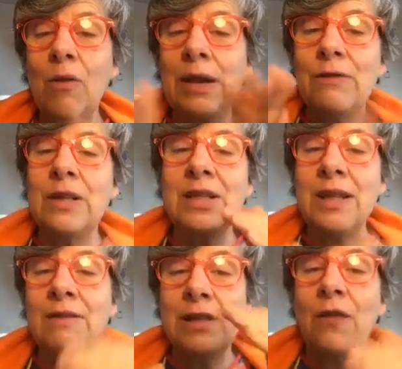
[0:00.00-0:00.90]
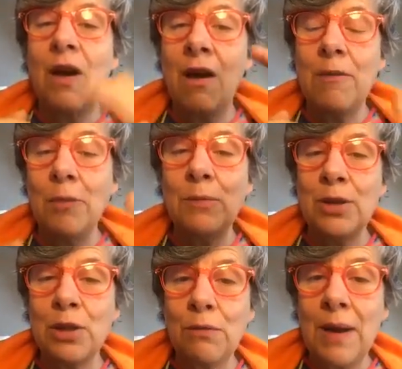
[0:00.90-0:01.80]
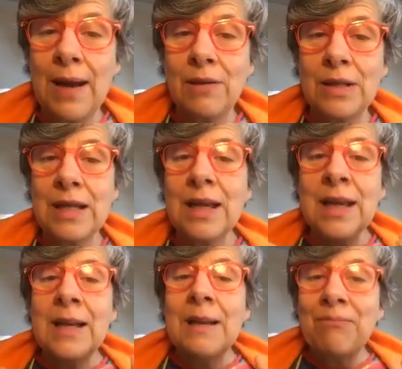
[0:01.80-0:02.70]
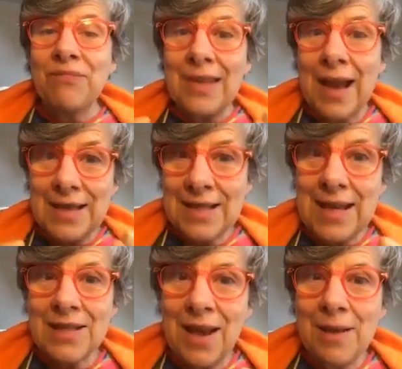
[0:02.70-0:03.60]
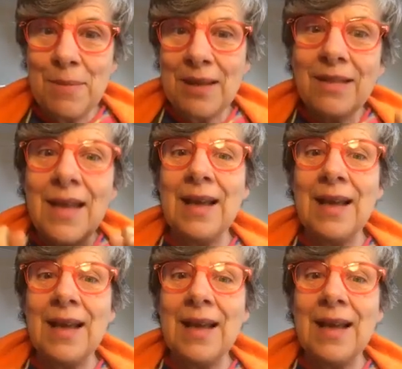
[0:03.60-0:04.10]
or even a series of aha moments throughout, that's the excitement.